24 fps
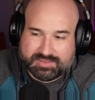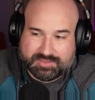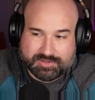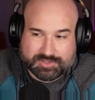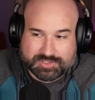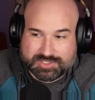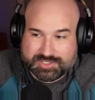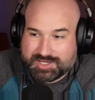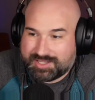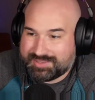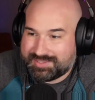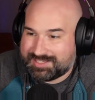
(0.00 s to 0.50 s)

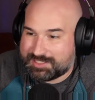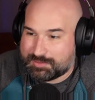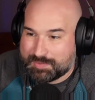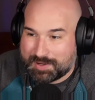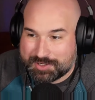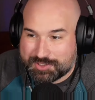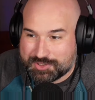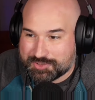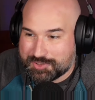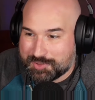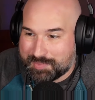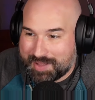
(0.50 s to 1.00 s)
There's nothing
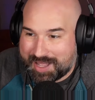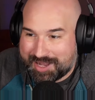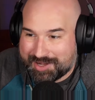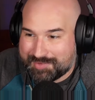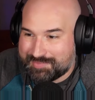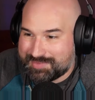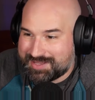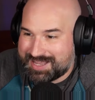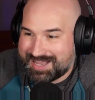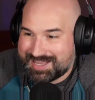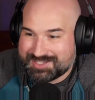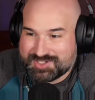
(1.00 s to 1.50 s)
special about
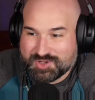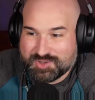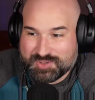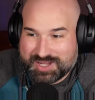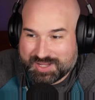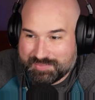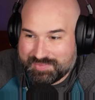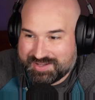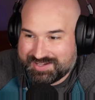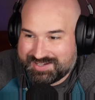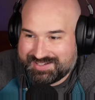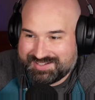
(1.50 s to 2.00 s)
him. He has no
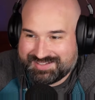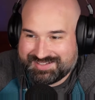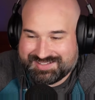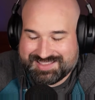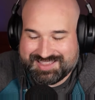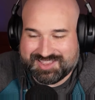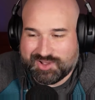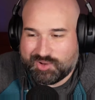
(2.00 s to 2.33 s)
gimmick.